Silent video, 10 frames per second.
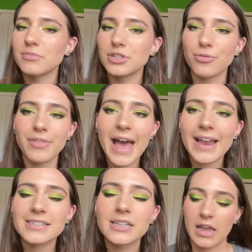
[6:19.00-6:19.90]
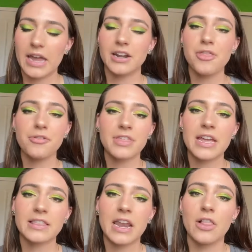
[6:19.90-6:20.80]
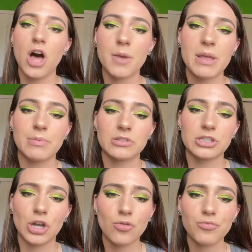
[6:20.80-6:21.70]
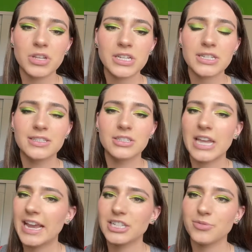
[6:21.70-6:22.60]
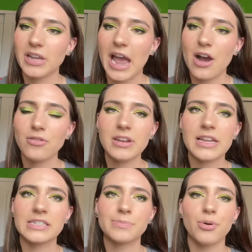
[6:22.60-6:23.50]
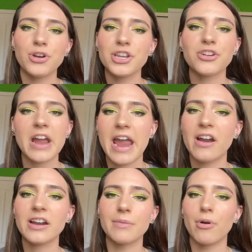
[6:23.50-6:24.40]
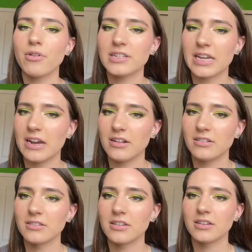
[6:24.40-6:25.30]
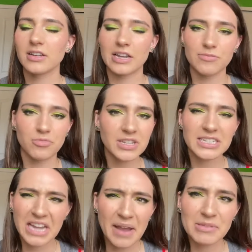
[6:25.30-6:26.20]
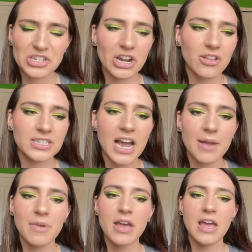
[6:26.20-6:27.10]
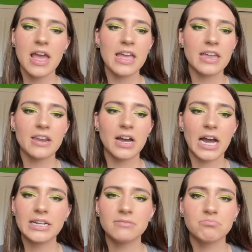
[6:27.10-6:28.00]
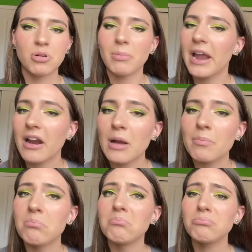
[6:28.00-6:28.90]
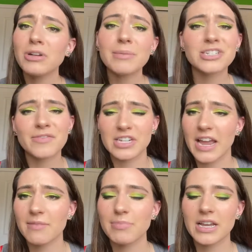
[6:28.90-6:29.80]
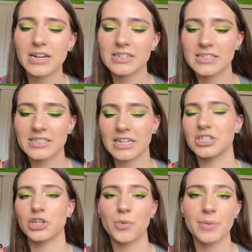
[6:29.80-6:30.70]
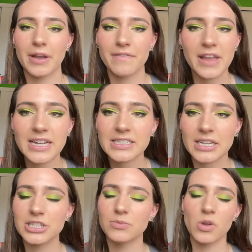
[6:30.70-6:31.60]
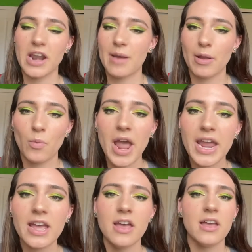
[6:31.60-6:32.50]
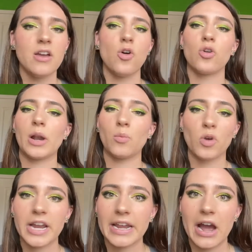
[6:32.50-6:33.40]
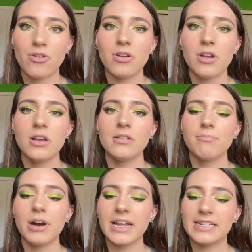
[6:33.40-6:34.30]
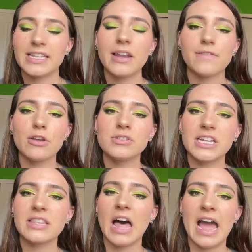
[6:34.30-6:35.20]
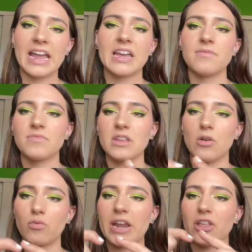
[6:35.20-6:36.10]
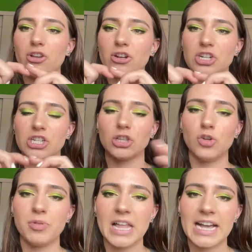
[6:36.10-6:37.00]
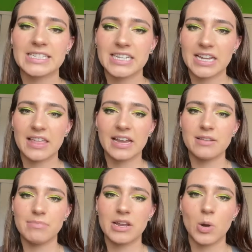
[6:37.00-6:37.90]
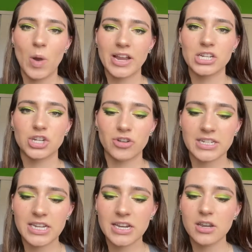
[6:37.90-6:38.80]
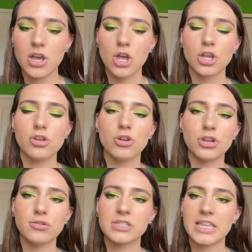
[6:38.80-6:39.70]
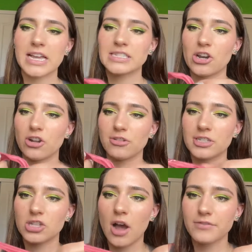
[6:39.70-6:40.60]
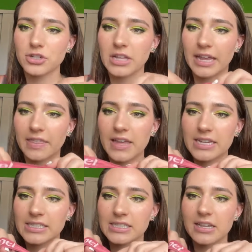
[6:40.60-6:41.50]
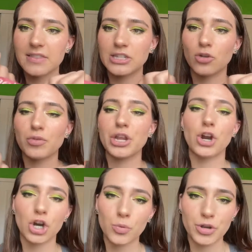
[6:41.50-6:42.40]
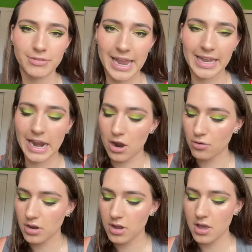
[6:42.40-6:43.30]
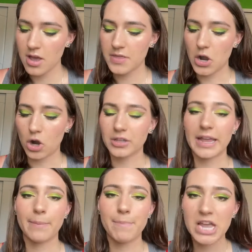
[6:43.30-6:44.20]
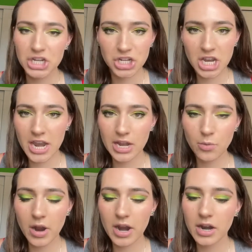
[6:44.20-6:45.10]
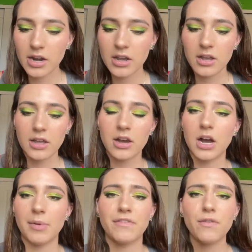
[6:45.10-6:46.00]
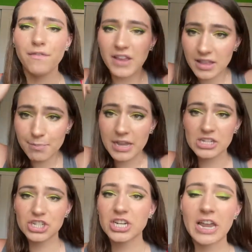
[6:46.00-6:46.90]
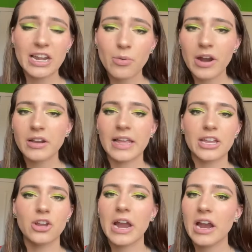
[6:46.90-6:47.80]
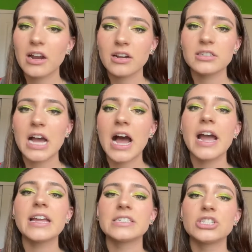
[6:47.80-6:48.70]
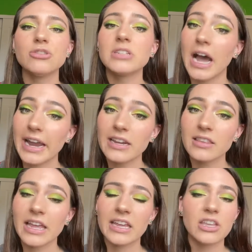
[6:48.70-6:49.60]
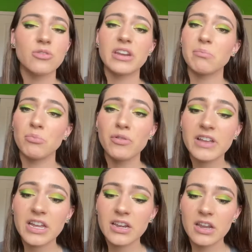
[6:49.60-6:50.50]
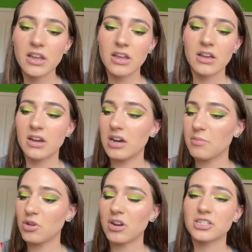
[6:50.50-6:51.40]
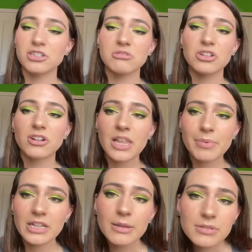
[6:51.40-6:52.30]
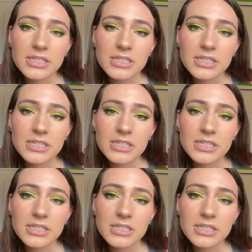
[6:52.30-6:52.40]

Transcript: do that. And another thing that a lot of people don't really take into account is putting your hair in a ponytail can really damage it all the time. And I put my hair up pretty much every day because I just don't want it in my face, I want it out of my way, or I'm working out. But instead of using like a regular just loop elastic that can be quite constricting, you can use things that are a little softer like this, that don't really hurt when you take it out, that aren't like pinching it anywhere. If you feel it pinching anywhere, like your hair tie is too tight, like you need to move it. You can also use little clippy clips,